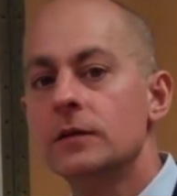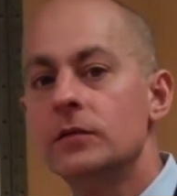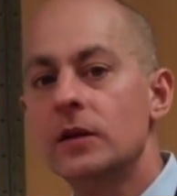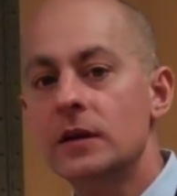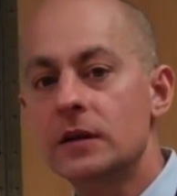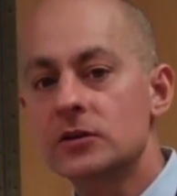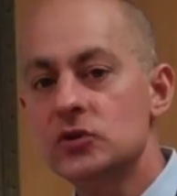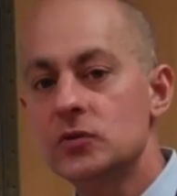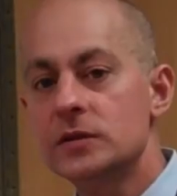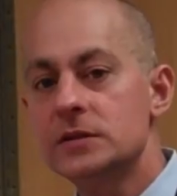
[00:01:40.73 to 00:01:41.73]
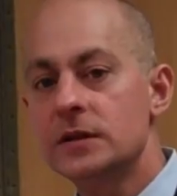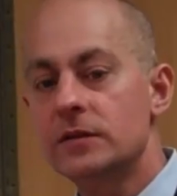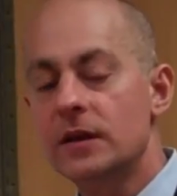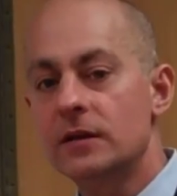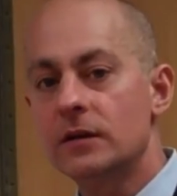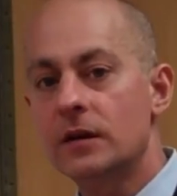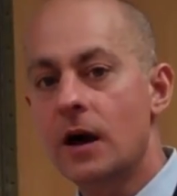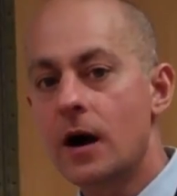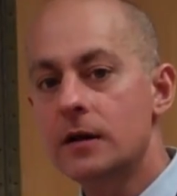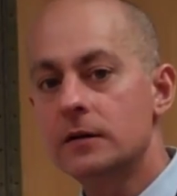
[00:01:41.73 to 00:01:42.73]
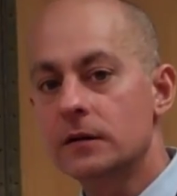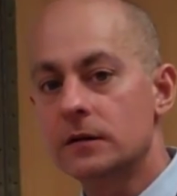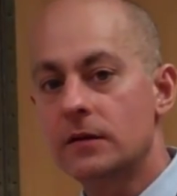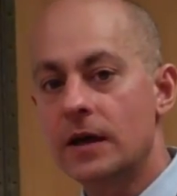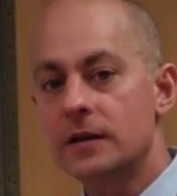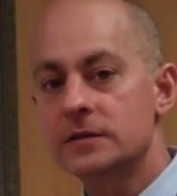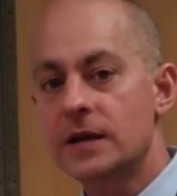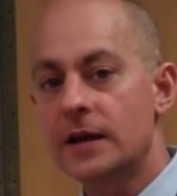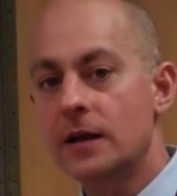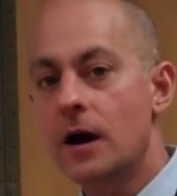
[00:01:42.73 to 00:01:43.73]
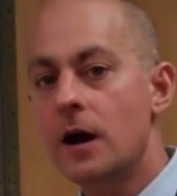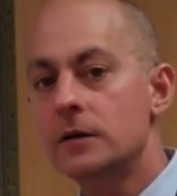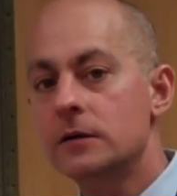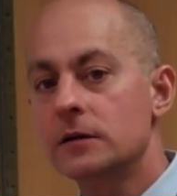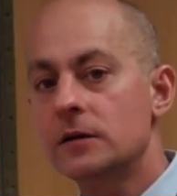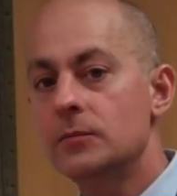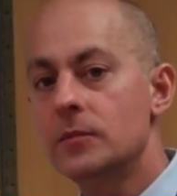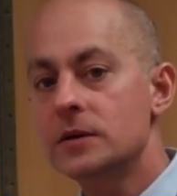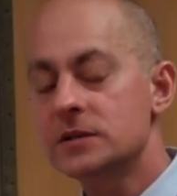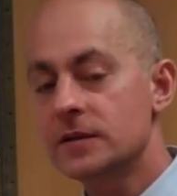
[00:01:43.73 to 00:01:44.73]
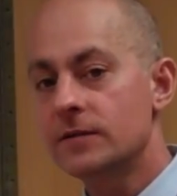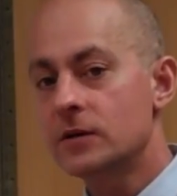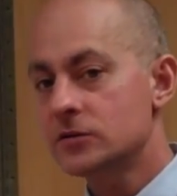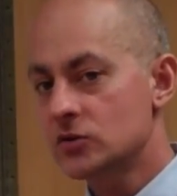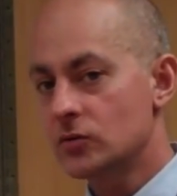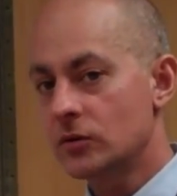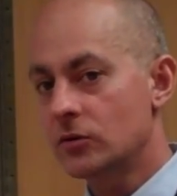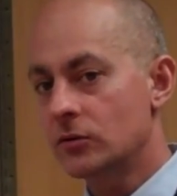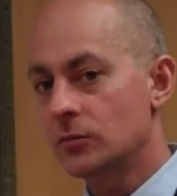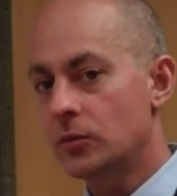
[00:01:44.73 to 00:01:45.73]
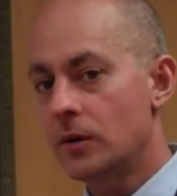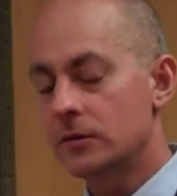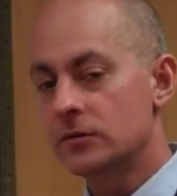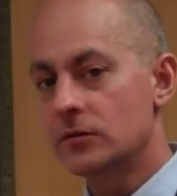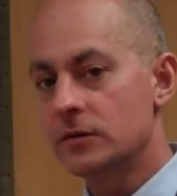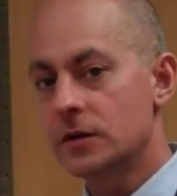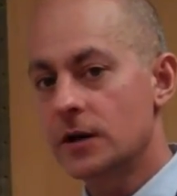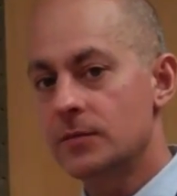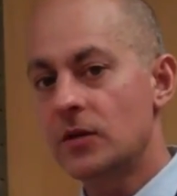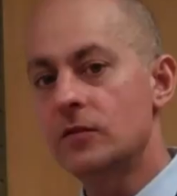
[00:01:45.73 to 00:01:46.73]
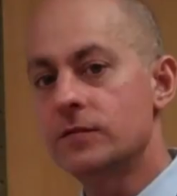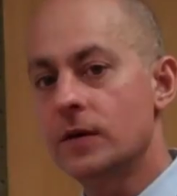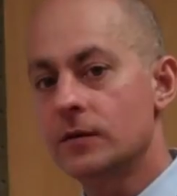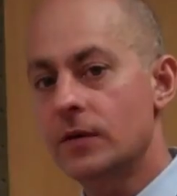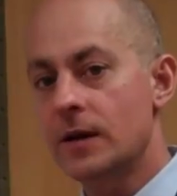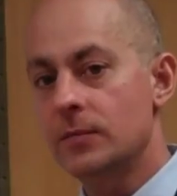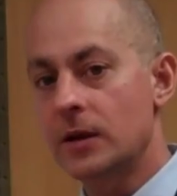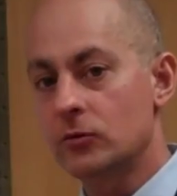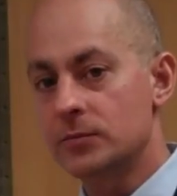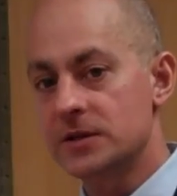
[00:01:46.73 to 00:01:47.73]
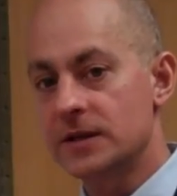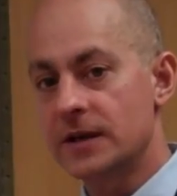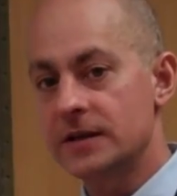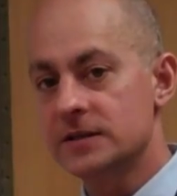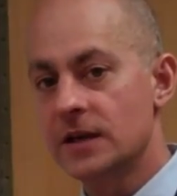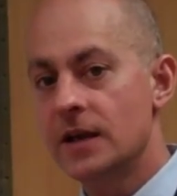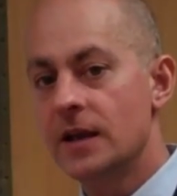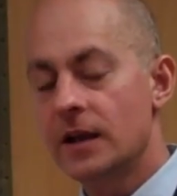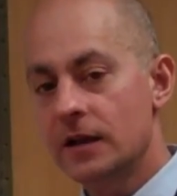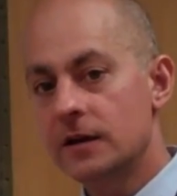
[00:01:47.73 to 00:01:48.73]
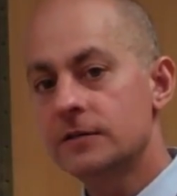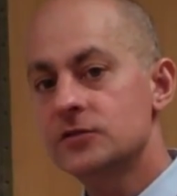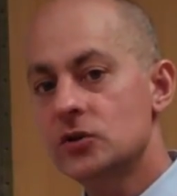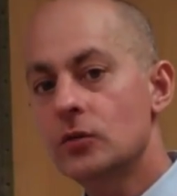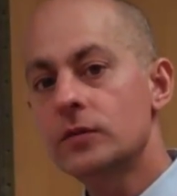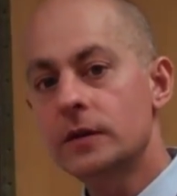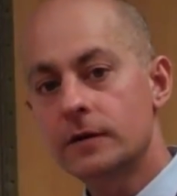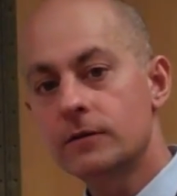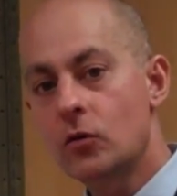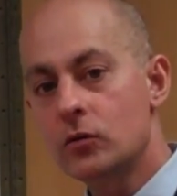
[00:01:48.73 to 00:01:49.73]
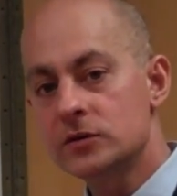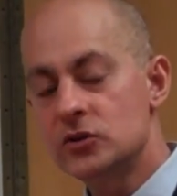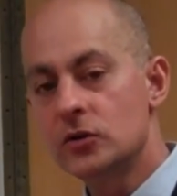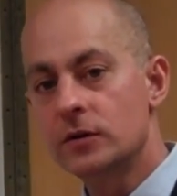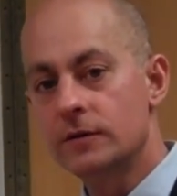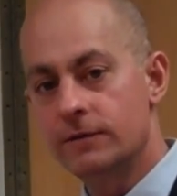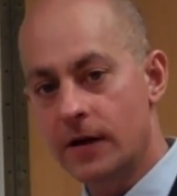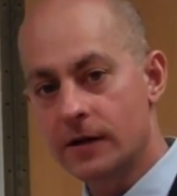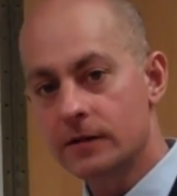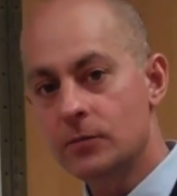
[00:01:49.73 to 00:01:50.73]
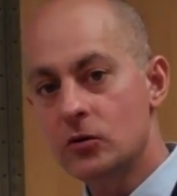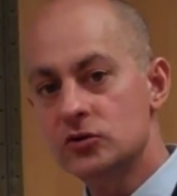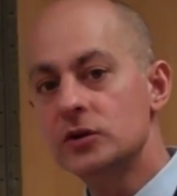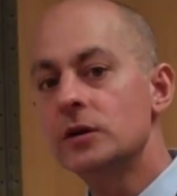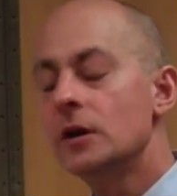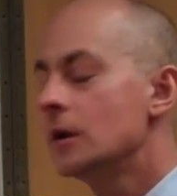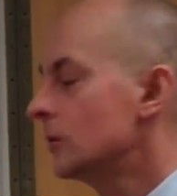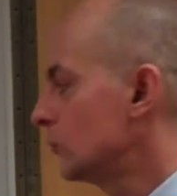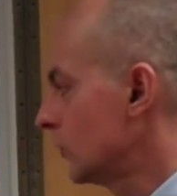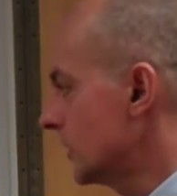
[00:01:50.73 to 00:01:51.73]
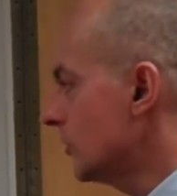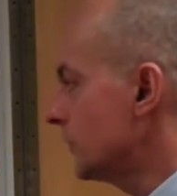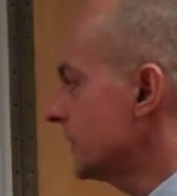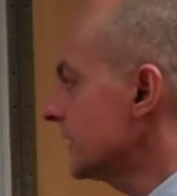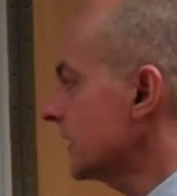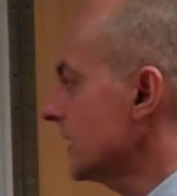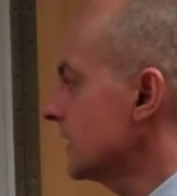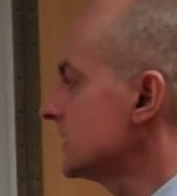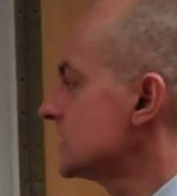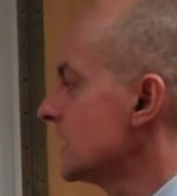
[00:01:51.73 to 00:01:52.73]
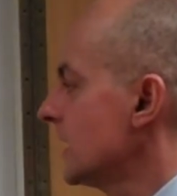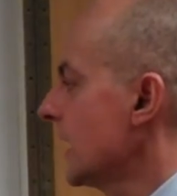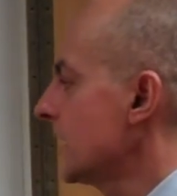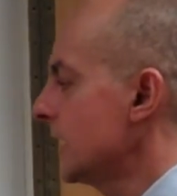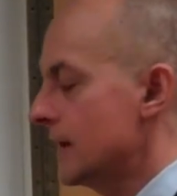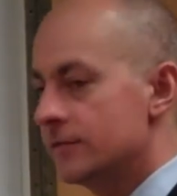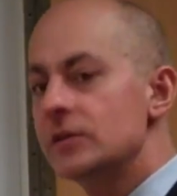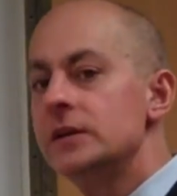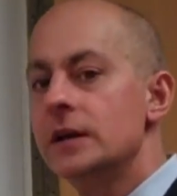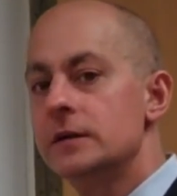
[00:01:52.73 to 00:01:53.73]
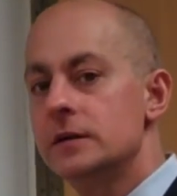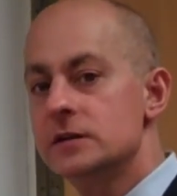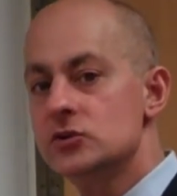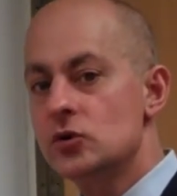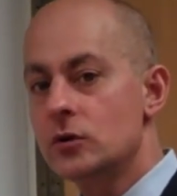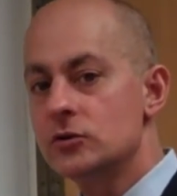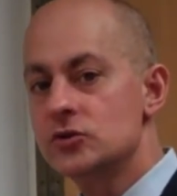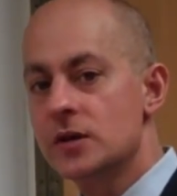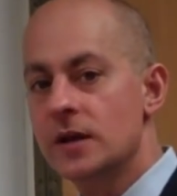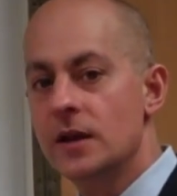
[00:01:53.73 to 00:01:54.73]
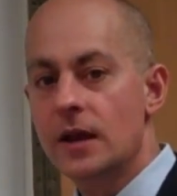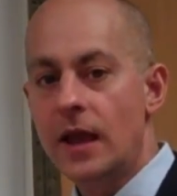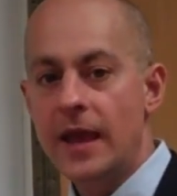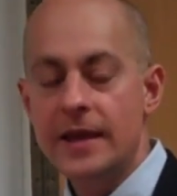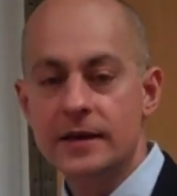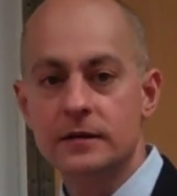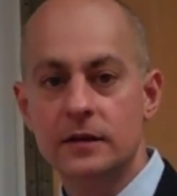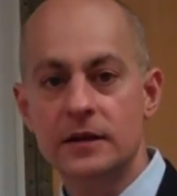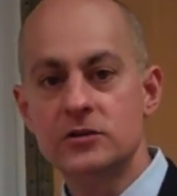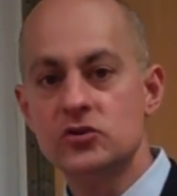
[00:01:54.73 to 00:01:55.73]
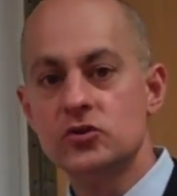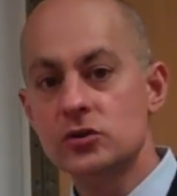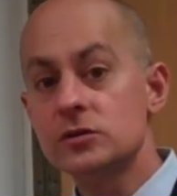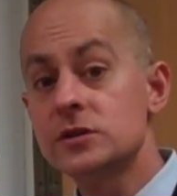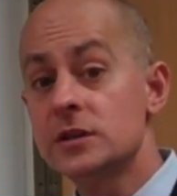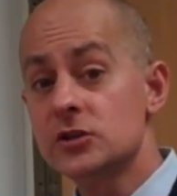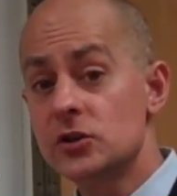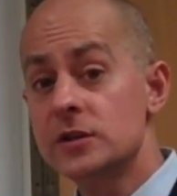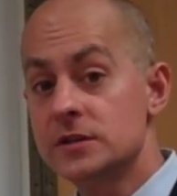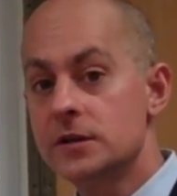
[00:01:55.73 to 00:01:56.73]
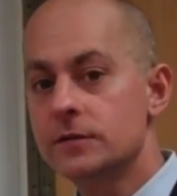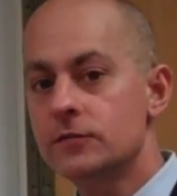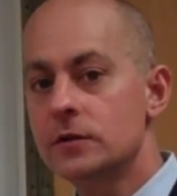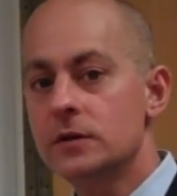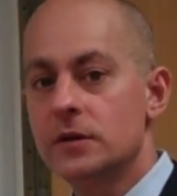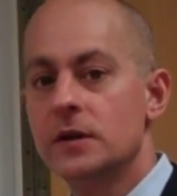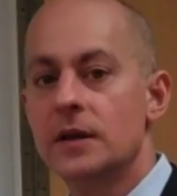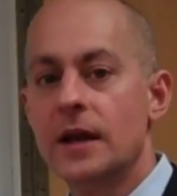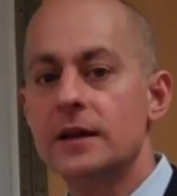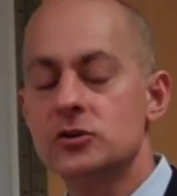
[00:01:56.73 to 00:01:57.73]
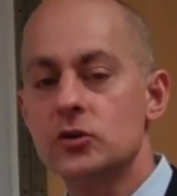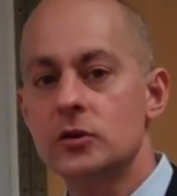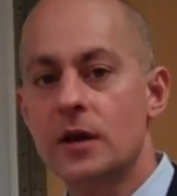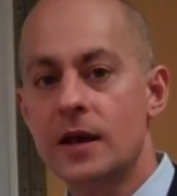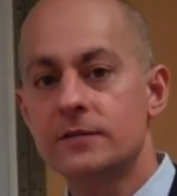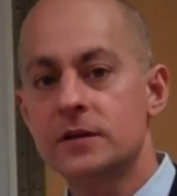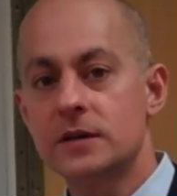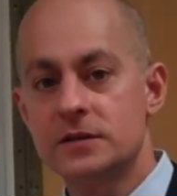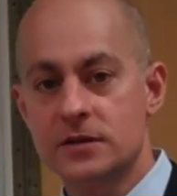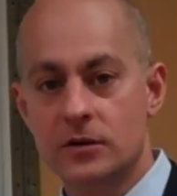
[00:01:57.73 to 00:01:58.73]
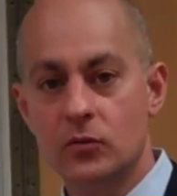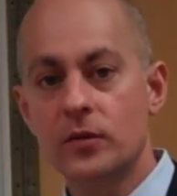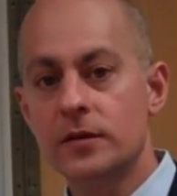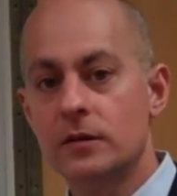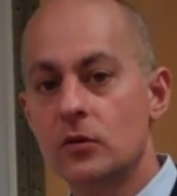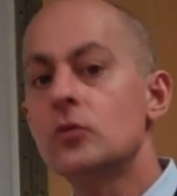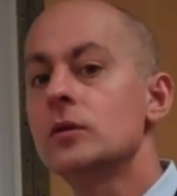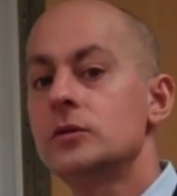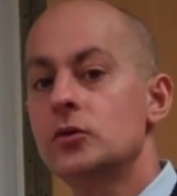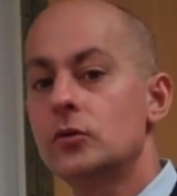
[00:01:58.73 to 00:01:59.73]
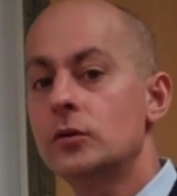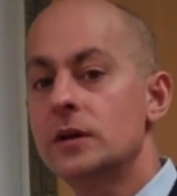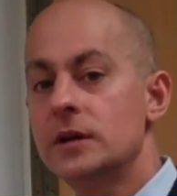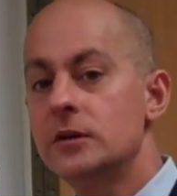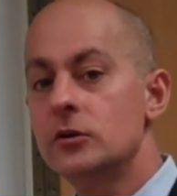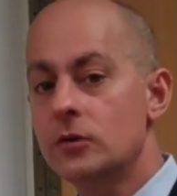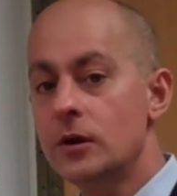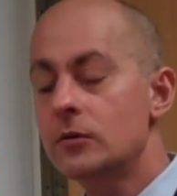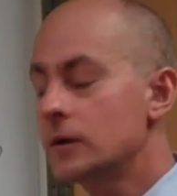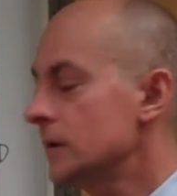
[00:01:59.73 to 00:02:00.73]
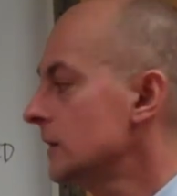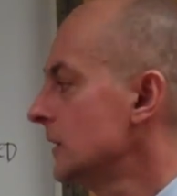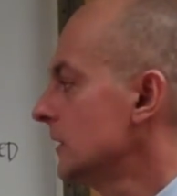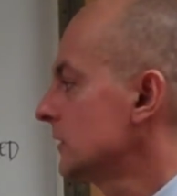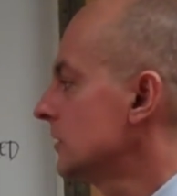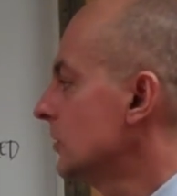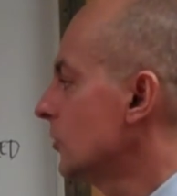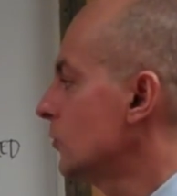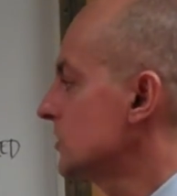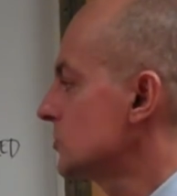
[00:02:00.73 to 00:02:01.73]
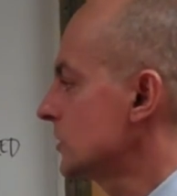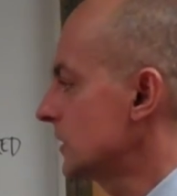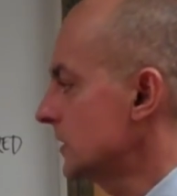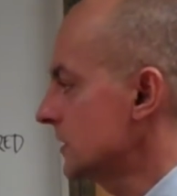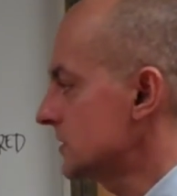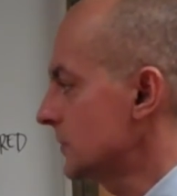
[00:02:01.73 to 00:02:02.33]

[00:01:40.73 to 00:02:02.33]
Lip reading: the issue is that the conduct, that is, that conduct must have also occurred prior to the time that you filed that bankruptcy case. And if so, then of course you could file a motion, reopen the case, and have the debt discharged. And each jurisdiction is different, and so you'd have to consult with a local attorney in your area to know which test